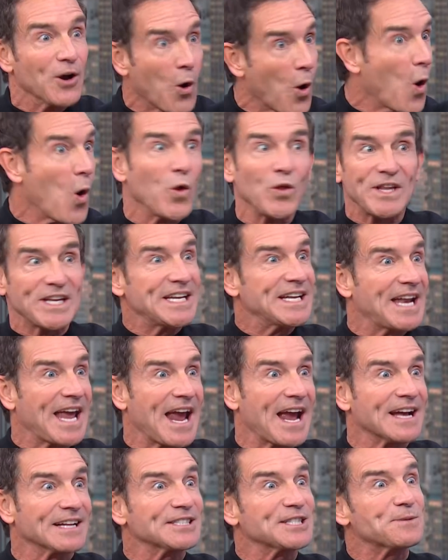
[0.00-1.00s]
only
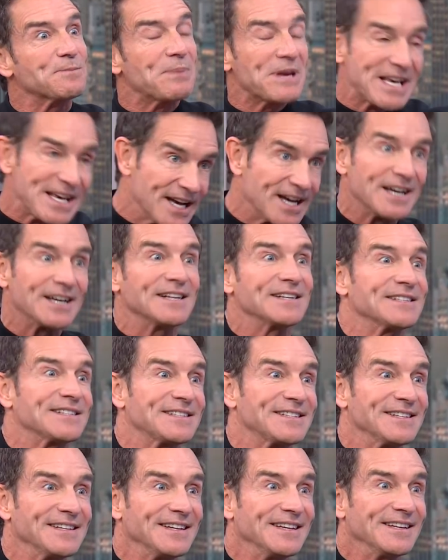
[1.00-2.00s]
enhanced
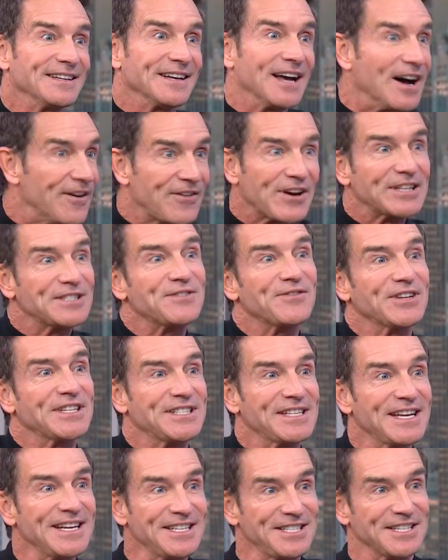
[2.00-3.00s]
because of Edge of
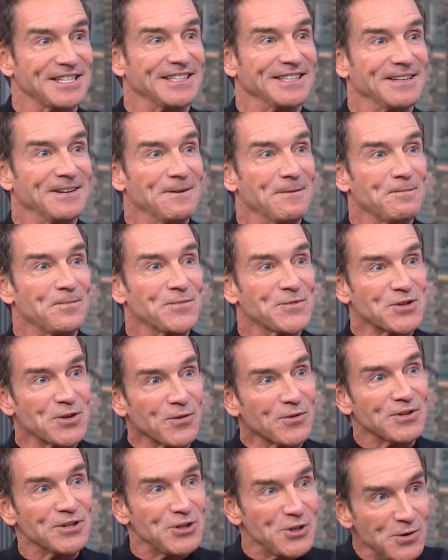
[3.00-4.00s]
Extinction.
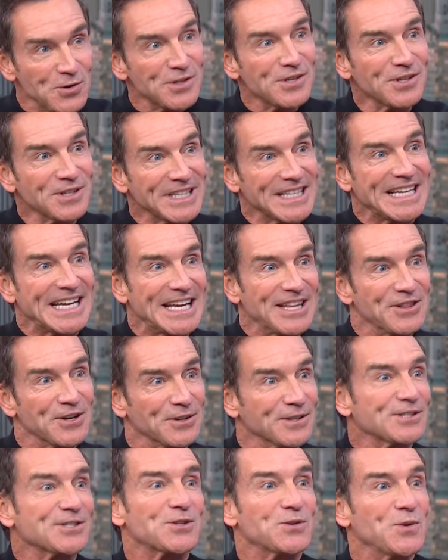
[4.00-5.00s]
So usually in
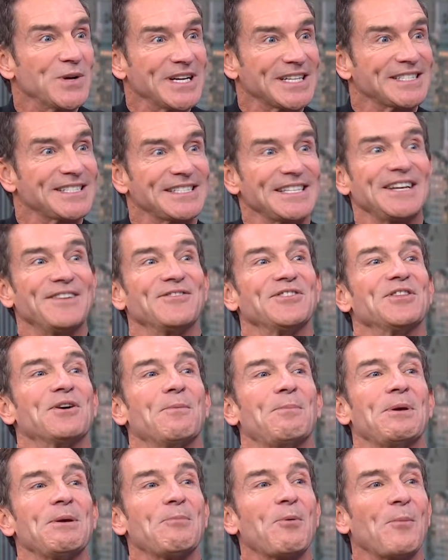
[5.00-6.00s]
those twists, even though
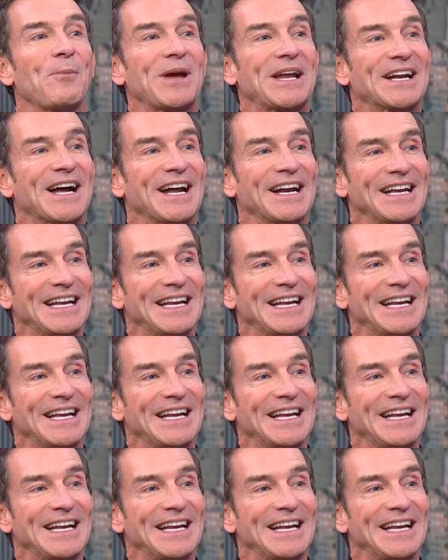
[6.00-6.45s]
people may not